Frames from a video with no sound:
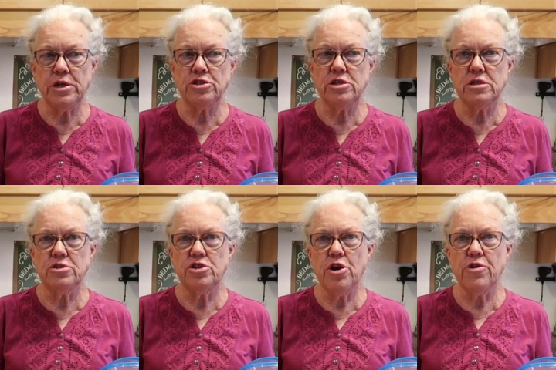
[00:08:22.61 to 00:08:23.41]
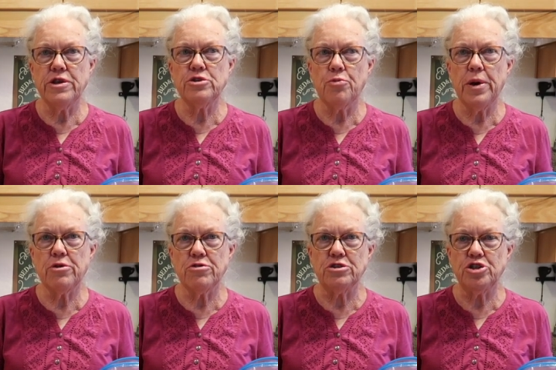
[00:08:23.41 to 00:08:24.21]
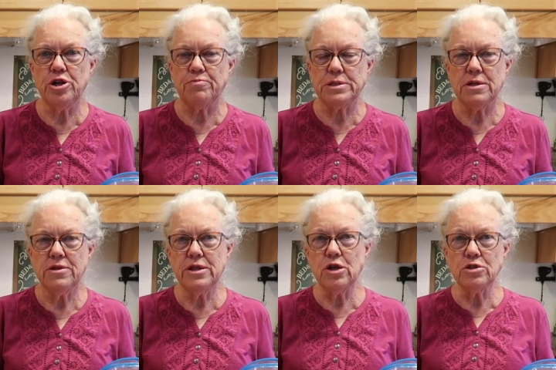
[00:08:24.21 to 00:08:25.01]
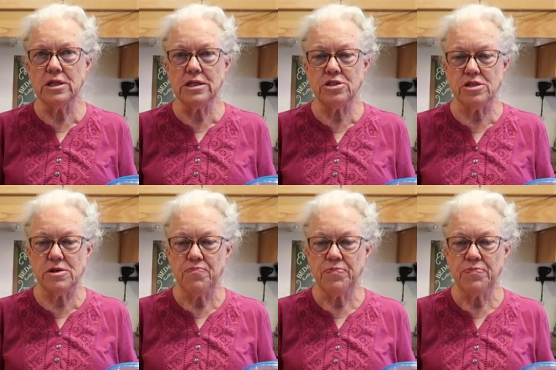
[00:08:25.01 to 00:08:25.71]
and she said, Sharon, these are better than chips. They're delicious.